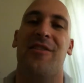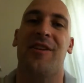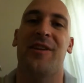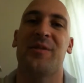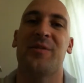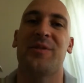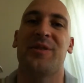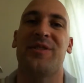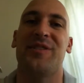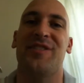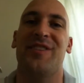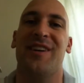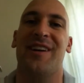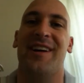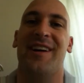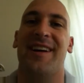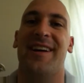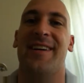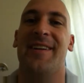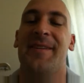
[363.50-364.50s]
thing was,
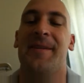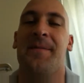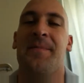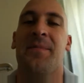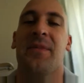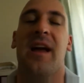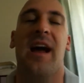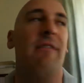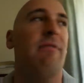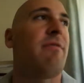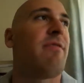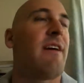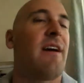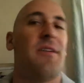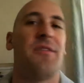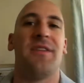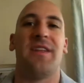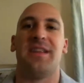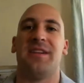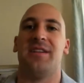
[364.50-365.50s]
I've
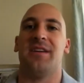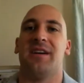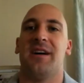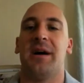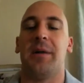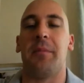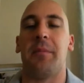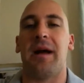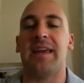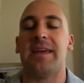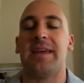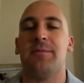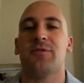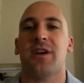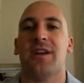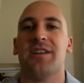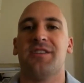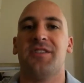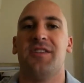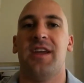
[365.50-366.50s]
found that, I keep
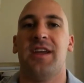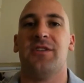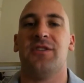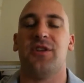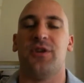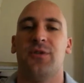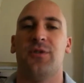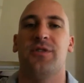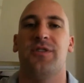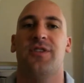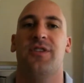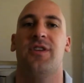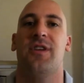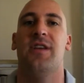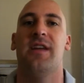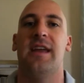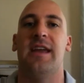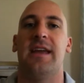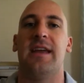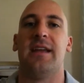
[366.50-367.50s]
trying to take notes
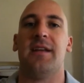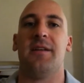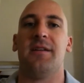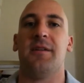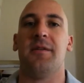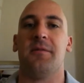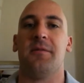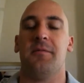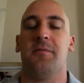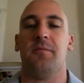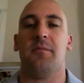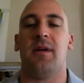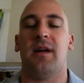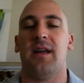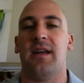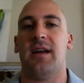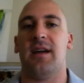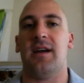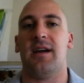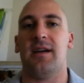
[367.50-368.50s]
in
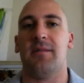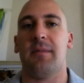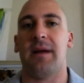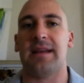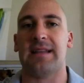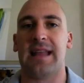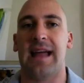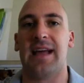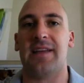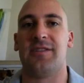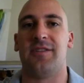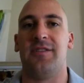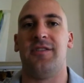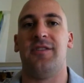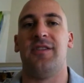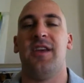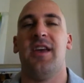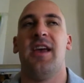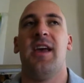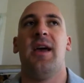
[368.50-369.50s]
my, my
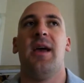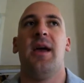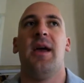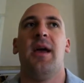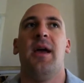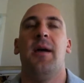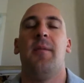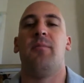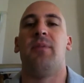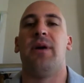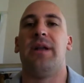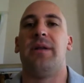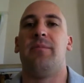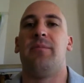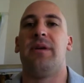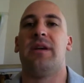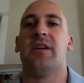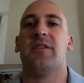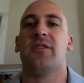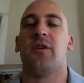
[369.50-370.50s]
classes, but
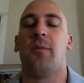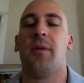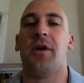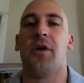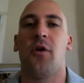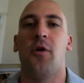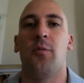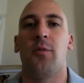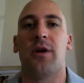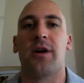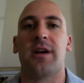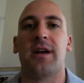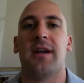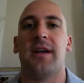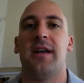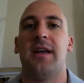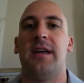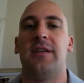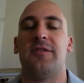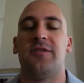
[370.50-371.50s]
because all my homework
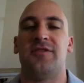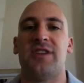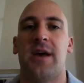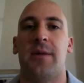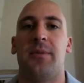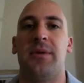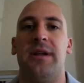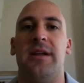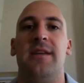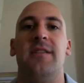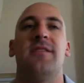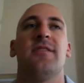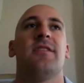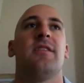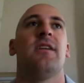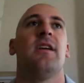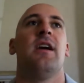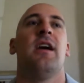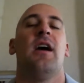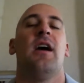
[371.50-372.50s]
is in Japanese,
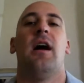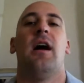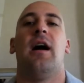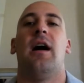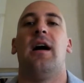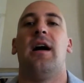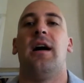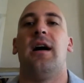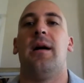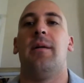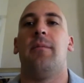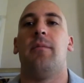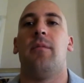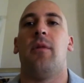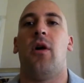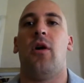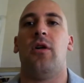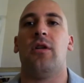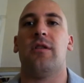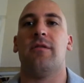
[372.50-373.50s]

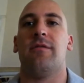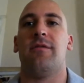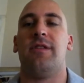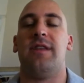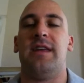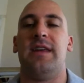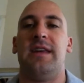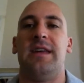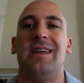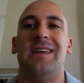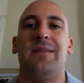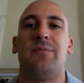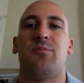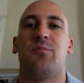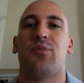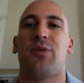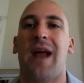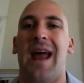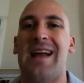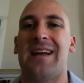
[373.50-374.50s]
all of the
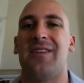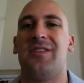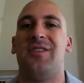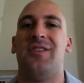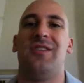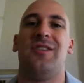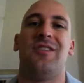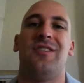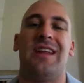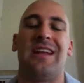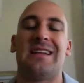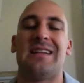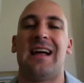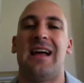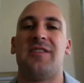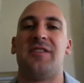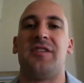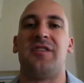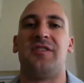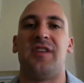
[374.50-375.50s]
practices and
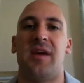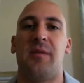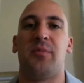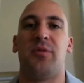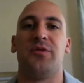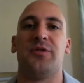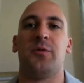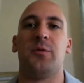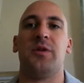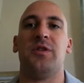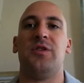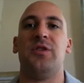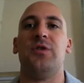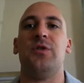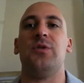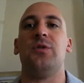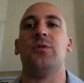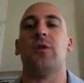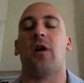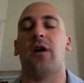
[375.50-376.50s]
in-class examples that we
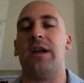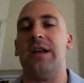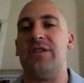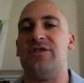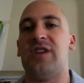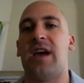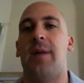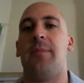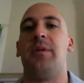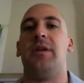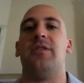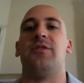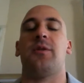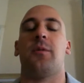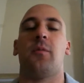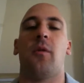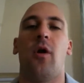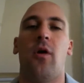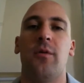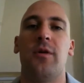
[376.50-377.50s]
do are in Japanese. So
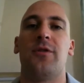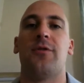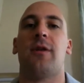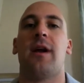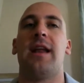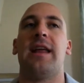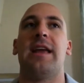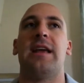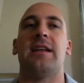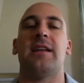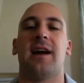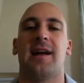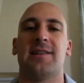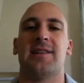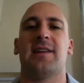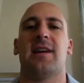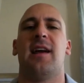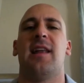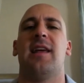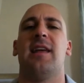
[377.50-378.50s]
I'm always writing in
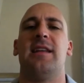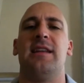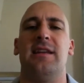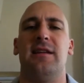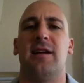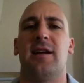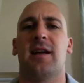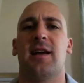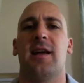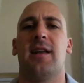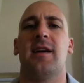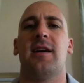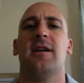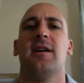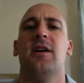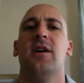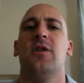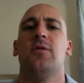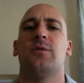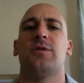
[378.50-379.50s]
katakana and hiragana,
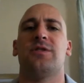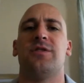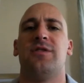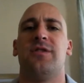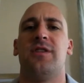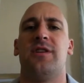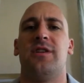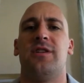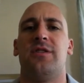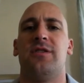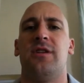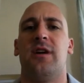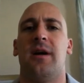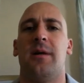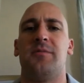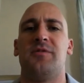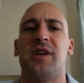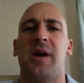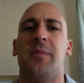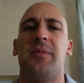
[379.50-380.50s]
which is the
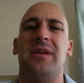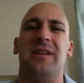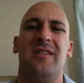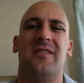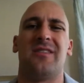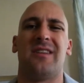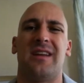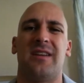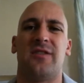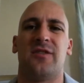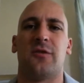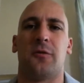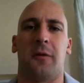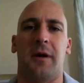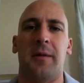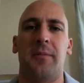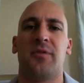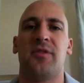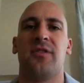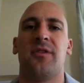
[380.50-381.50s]
Japanese like
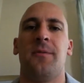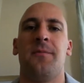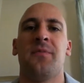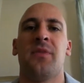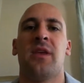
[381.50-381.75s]
scripts.